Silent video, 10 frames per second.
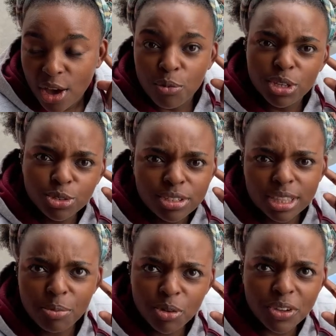we're using
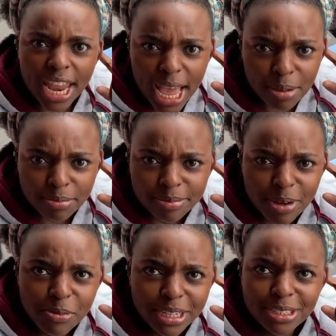the Moovit app,
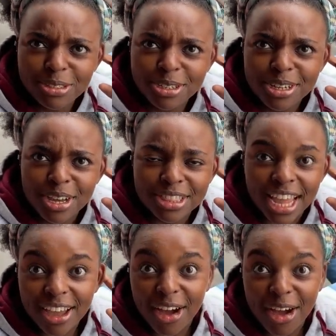which
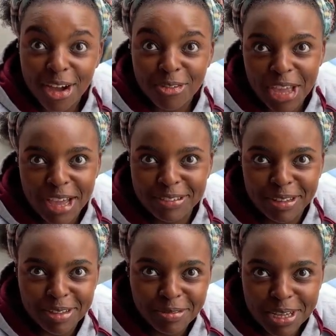thank God we have
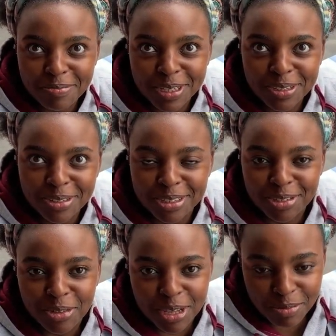something we can be using
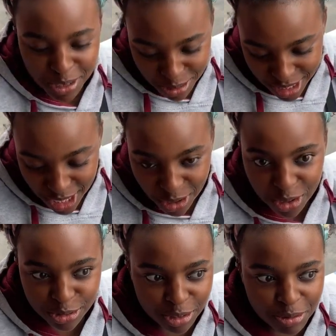so we can be using their local
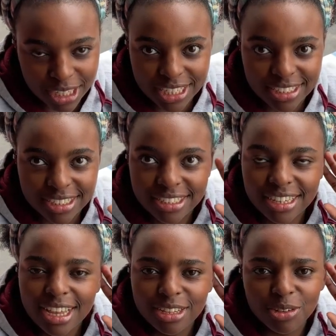transportation
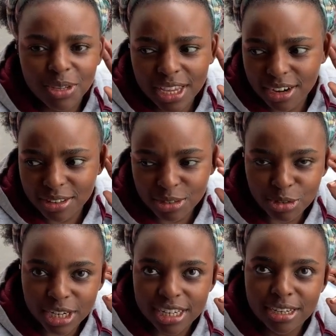so we can get on the
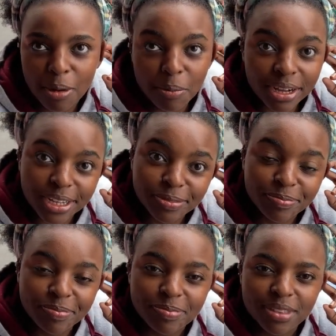train. But
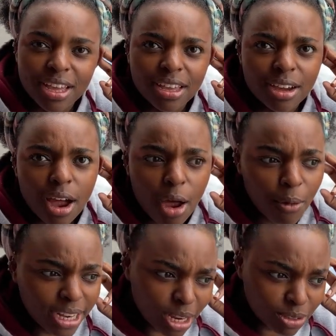
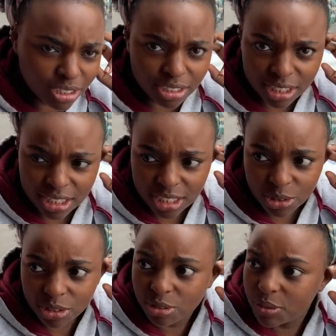right now we just took a
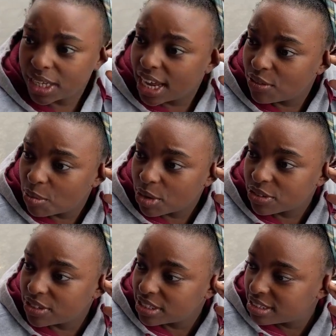detour so we can have our
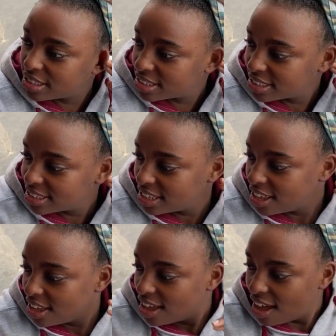breakfast.
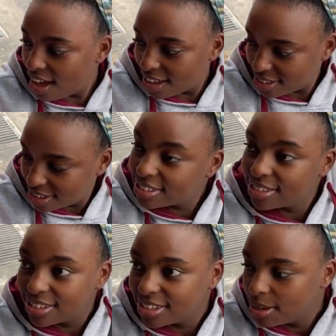Ah,
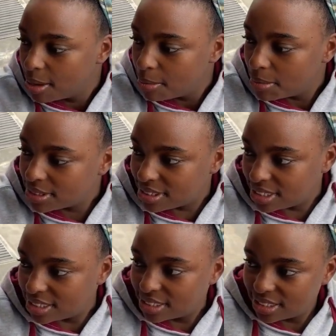let's see